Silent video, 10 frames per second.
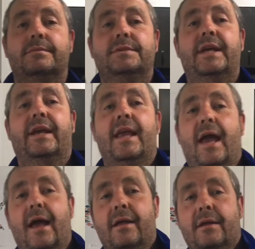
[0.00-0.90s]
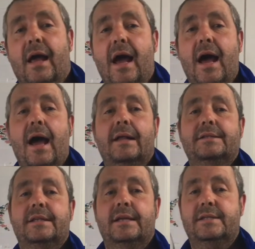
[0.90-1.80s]
take care and
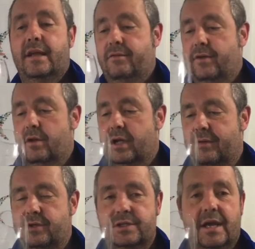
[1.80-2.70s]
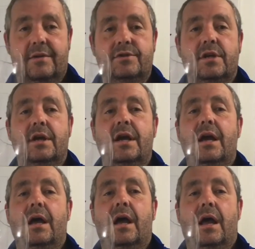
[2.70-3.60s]
stay safe and look after yourselves
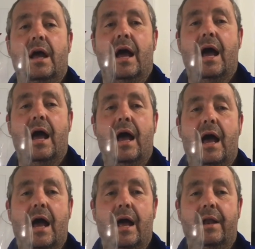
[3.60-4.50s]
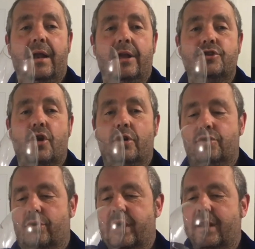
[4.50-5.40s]
and enjoy
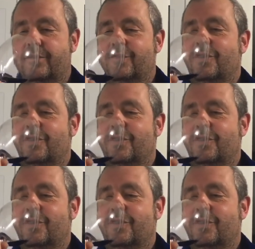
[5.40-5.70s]
cooking.